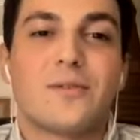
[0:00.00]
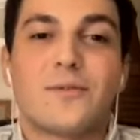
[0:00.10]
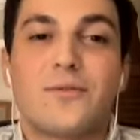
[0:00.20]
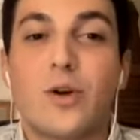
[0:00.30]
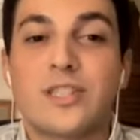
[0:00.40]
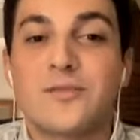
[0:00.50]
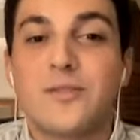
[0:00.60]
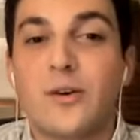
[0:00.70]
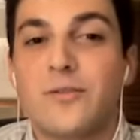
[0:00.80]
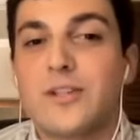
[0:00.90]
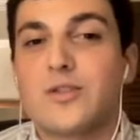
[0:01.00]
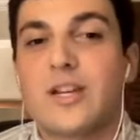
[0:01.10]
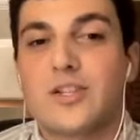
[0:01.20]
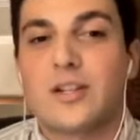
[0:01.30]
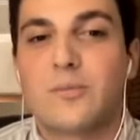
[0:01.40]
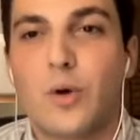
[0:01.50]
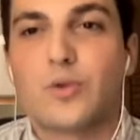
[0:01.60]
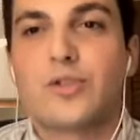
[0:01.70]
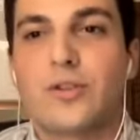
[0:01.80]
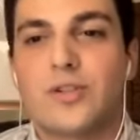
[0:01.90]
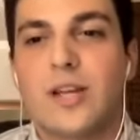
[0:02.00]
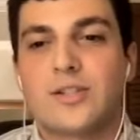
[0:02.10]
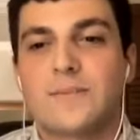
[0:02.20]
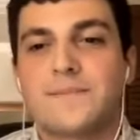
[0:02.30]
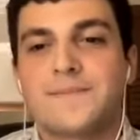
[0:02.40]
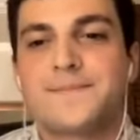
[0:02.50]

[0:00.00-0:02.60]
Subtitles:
philosophy of education, approach to education?